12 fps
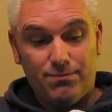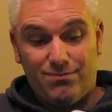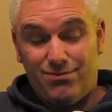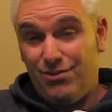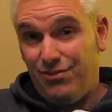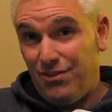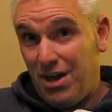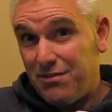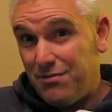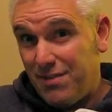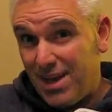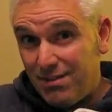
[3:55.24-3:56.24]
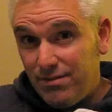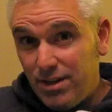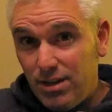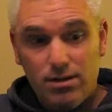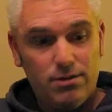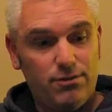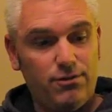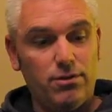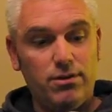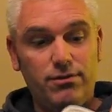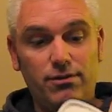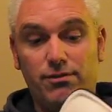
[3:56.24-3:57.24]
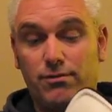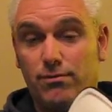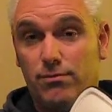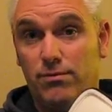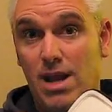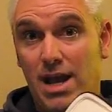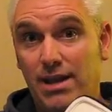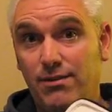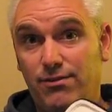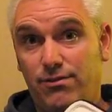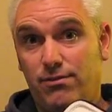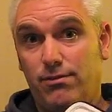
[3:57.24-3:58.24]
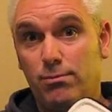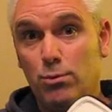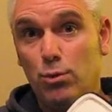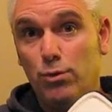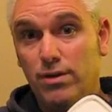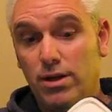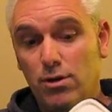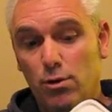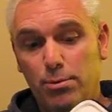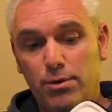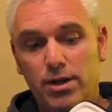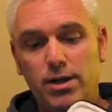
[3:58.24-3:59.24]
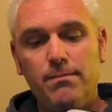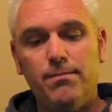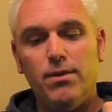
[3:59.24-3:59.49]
Just not a fan of it. So this is nice, smooth neoprene.